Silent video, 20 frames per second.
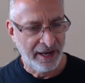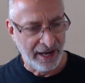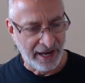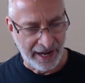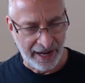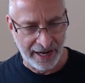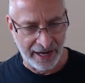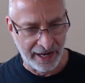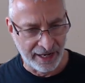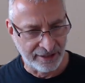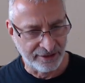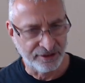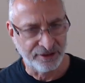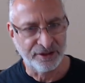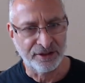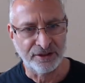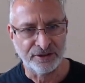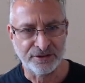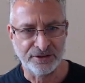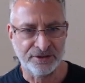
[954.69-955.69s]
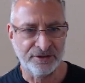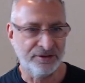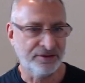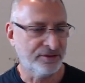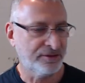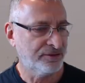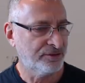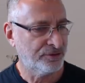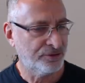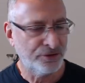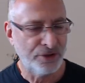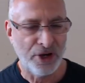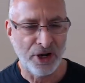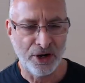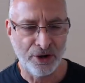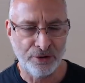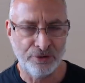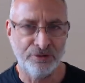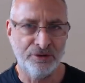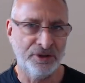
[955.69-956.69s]
and there's
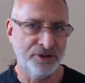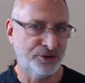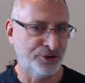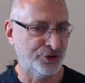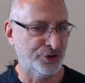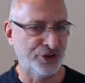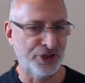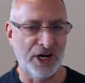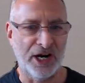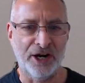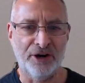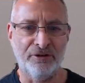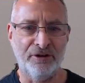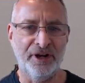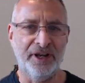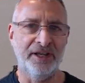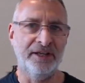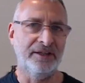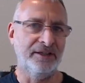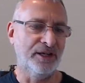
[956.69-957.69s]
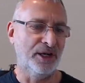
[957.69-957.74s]
no jarring,